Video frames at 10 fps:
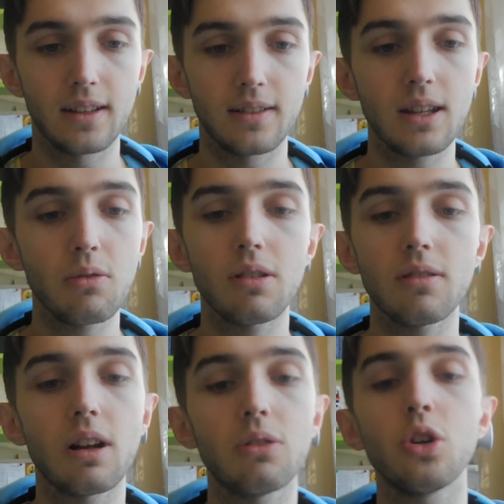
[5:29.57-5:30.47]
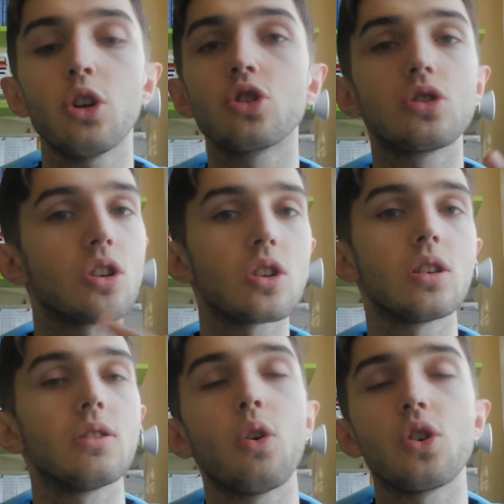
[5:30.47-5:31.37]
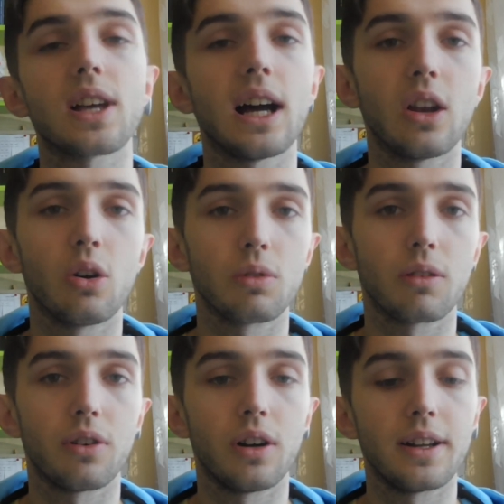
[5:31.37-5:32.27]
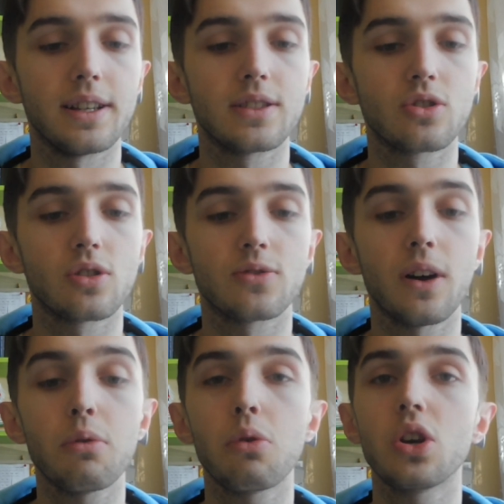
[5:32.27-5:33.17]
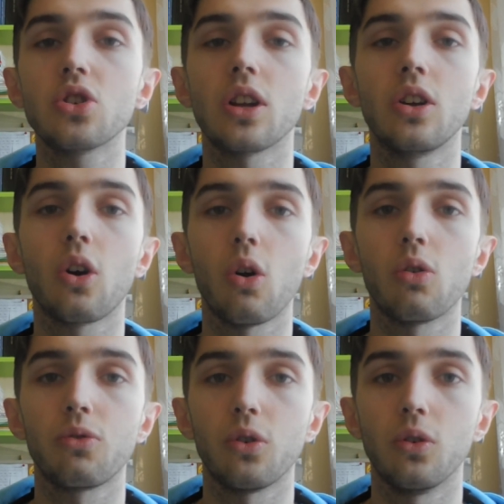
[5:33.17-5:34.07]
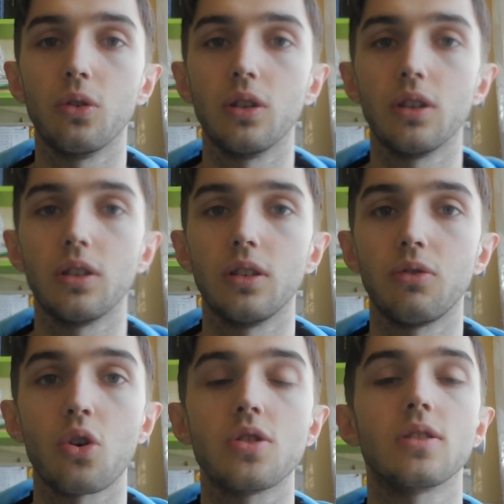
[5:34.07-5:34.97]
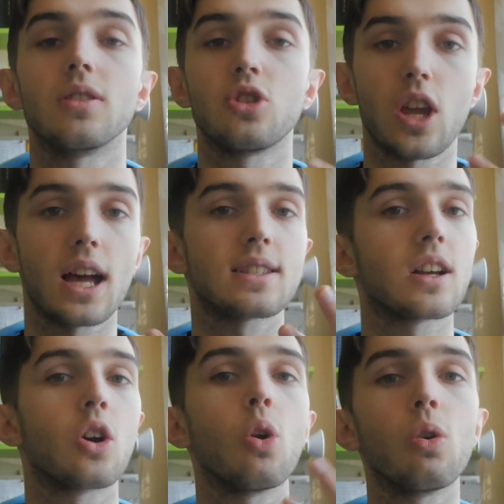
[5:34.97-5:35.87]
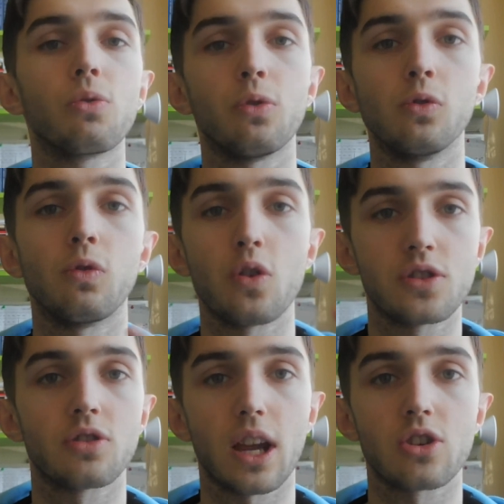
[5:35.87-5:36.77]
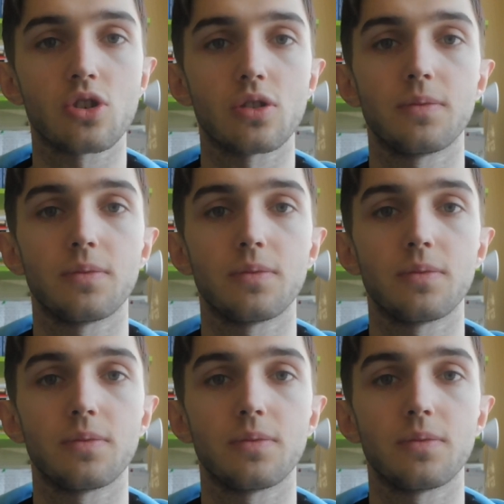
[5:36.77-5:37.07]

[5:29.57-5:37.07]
And the voice alone of her is just very rich and colorful voice. She has a colorful voice texture.